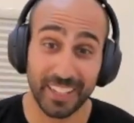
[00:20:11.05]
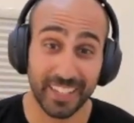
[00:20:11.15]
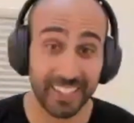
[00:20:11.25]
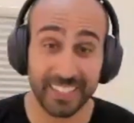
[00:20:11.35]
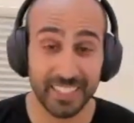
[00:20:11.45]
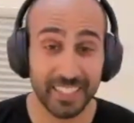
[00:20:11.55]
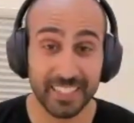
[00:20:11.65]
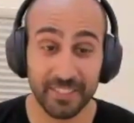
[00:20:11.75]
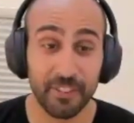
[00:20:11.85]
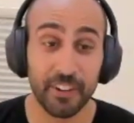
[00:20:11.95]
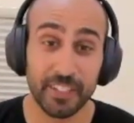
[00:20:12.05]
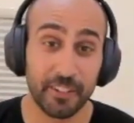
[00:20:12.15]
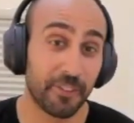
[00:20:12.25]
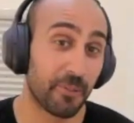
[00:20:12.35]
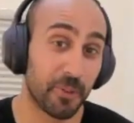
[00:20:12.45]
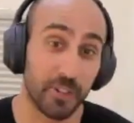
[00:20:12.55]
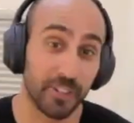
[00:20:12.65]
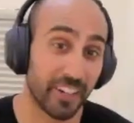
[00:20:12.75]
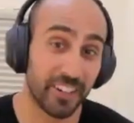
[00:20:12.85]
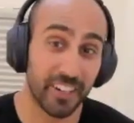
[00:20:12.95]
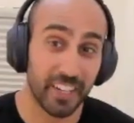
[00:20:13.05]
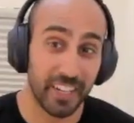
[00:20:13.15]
Like it's a very different world there.